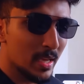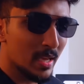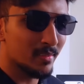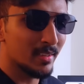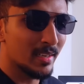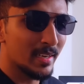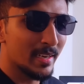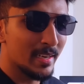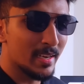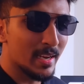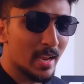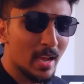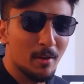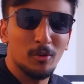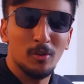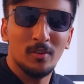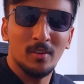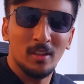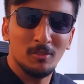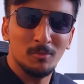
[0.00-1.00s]
me as a leader, I
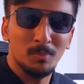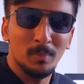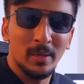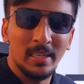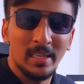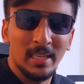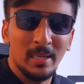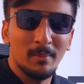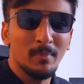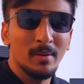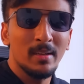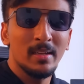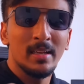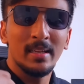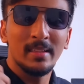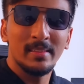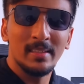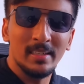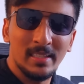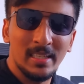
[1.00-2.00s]
have to trust my team,
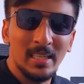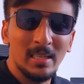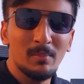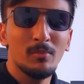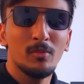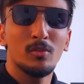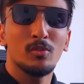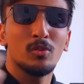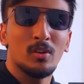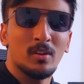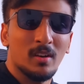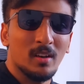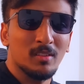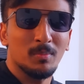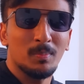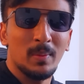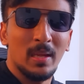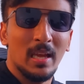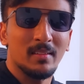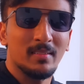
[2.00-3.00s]
the team should
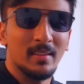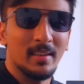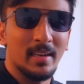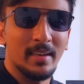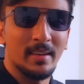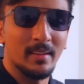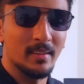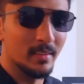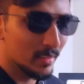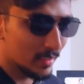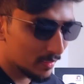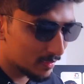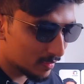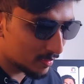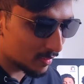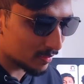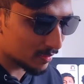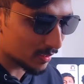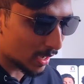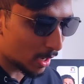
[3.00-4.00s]
trust me as a leader.
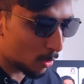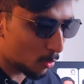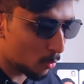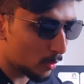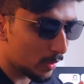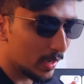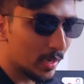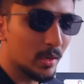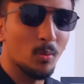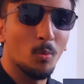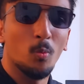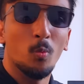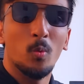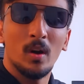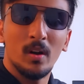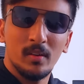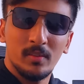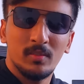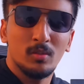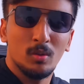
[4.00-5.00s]
This is how it
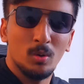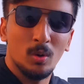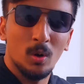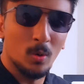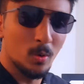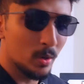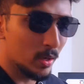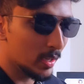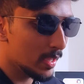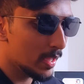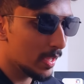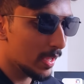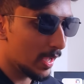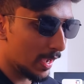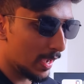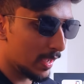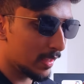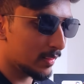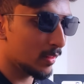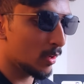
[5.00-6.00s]
works throughout,
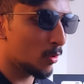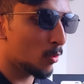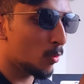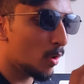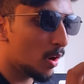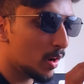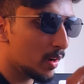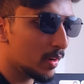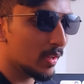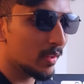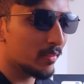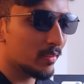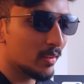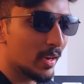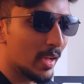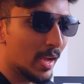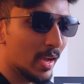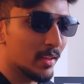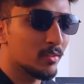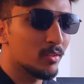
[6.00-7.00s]
and the
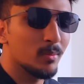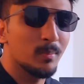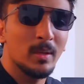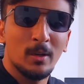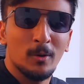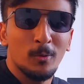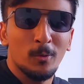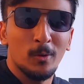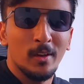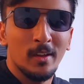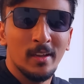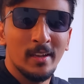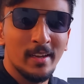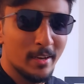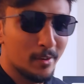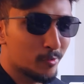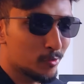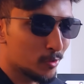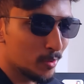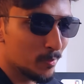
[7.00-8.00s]
coordination has to be cool.
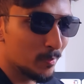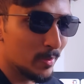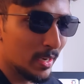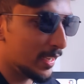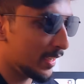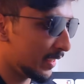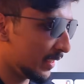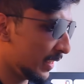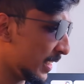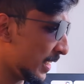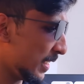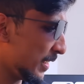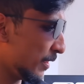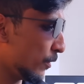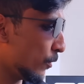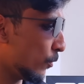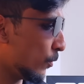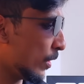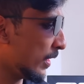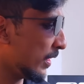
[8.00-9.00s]
It shouldn't be like, nah,
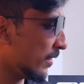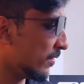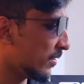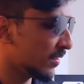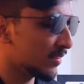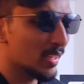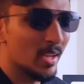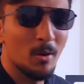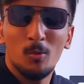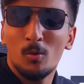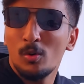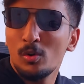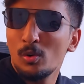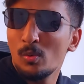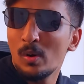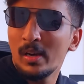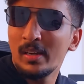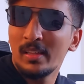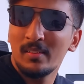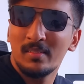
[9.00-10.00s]
what he says I
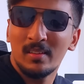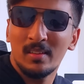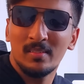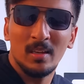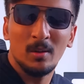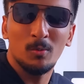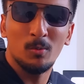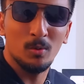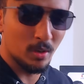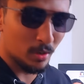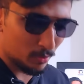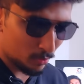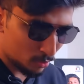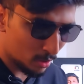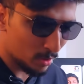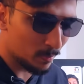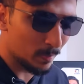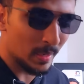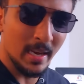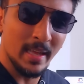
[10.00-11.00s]
won't, what he says I won't. It
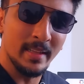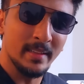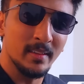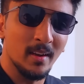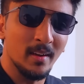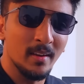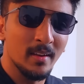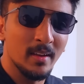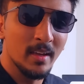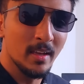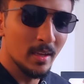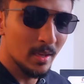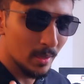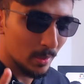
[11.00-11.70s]
shouldn't be like that.